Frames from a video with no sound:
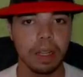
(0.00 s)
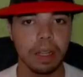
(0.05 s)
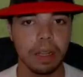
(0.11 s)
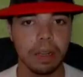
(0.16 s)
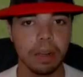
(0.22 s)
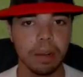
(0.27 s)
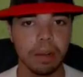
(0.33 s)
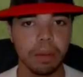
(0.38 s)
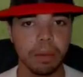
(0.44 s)

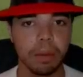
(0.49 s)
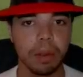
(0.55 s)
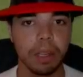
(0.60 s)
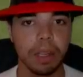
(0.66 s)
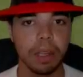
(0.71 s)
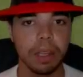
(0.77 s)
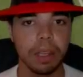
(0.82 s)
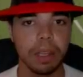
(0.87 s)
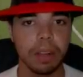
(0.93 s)
Go.
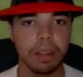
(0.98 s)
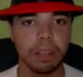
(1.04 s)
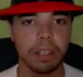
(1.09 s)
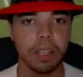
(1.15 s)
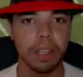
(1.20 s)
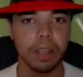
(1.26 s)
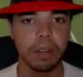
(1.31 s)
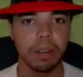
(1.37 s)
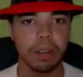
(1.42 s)
Marega down the
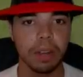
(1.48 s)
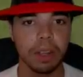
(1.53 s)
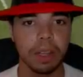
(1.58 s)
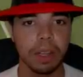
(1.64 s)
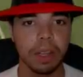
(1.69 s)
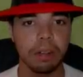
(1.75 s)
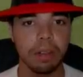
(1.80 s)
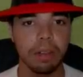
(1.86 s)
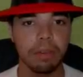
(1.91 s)
channel.
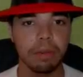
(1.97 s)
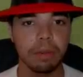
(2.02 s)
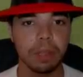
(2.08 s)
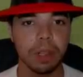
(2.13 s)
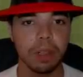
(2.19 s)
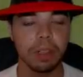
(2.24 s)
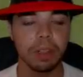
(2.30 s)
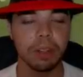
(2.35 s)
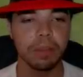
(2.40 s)
Get away from
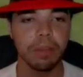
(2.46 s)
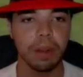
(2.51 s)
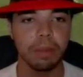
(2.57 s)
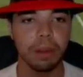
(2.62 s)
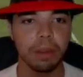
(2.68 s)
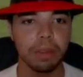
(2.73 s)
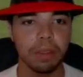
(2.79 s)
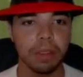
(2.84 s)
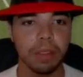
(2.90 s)
Sergio
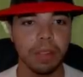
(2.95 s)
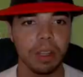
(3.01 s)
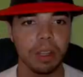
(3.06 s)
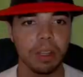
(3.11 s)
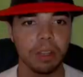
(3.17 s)
Ramos.